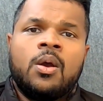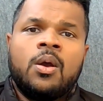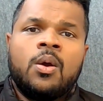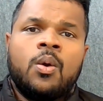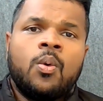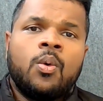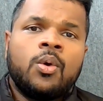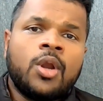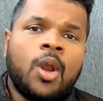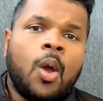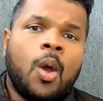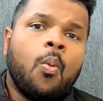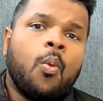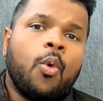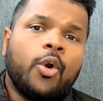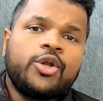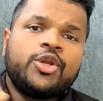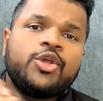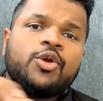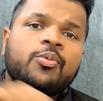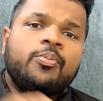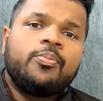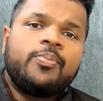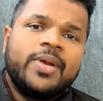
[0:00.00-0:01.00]
Now, what
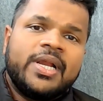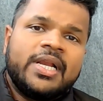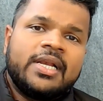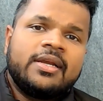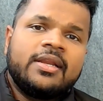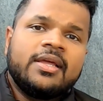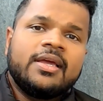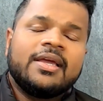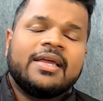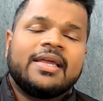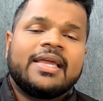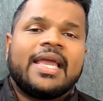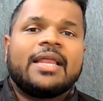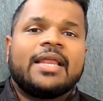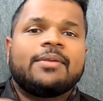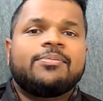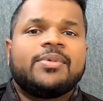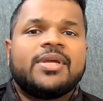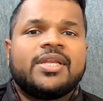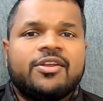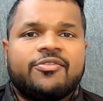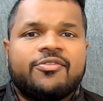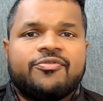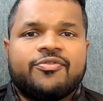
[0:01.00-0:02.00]
you build can
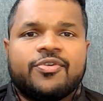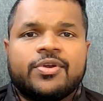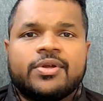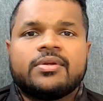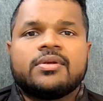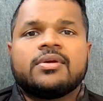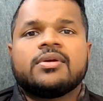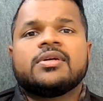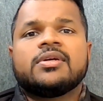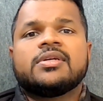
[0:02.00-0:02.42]
be different.